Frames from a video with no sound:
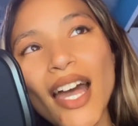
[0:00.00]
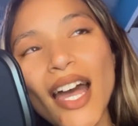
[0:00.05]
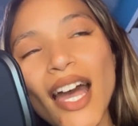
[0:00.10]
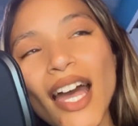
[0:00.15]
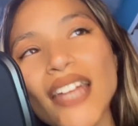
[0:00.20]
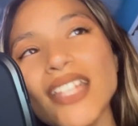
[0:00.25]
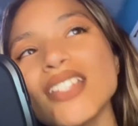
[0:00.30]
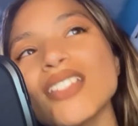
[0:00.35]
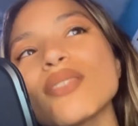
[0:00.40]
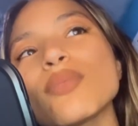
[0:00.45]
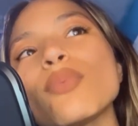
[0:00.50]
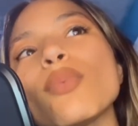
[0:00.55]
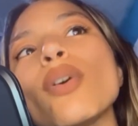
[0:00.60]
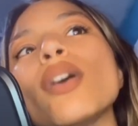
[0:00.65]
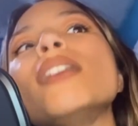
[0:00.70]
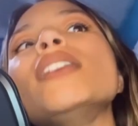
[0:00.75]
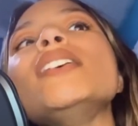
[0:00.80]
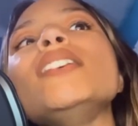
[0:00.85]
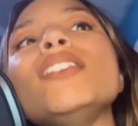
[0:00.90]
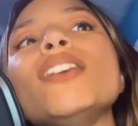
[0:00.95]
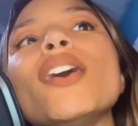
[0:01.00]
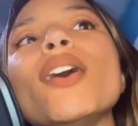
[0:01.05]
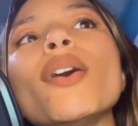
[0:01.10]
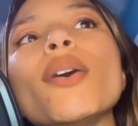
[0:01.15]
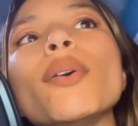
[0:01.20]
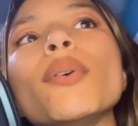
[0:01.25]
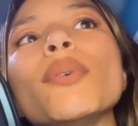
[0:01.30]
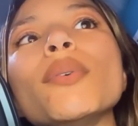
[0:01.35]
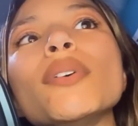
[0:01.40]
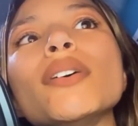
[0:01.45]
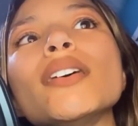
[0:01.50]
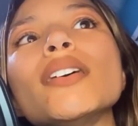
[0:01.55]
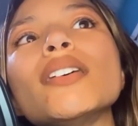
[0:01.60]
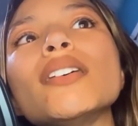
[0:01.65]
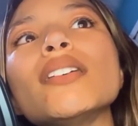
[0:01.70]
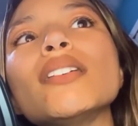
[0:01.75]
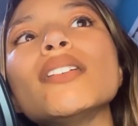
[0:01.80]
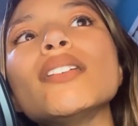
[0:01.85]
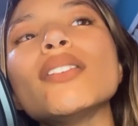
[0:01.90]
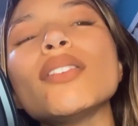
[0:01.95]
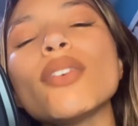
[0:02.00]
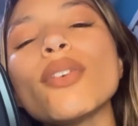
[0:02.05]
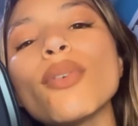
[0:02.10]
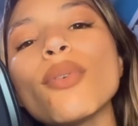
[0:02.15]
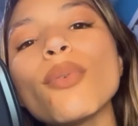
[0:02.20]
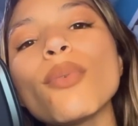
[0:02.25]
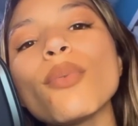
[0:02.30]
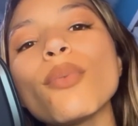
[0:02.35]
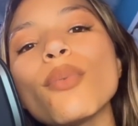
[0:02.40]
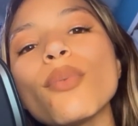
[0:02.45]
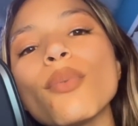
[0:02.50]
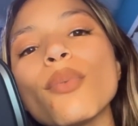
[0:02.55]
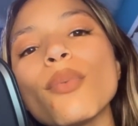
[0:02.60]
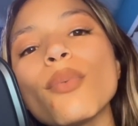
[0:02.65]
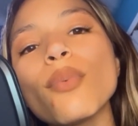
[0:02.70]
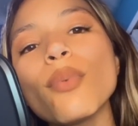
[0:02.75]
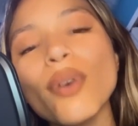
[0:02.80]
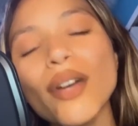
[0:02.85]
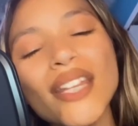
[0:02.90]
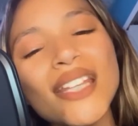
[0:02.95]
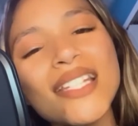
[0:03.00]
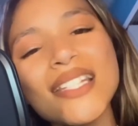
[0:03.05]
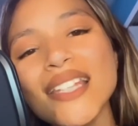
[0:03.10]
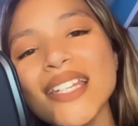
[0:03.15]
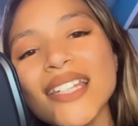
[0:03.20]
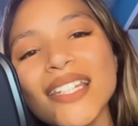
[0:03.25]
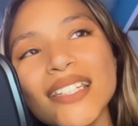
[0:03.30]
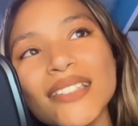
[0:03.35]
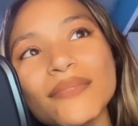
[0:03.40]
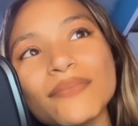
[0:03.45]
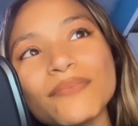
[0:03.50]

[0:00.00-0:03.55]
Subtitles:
I just want to know, what is it?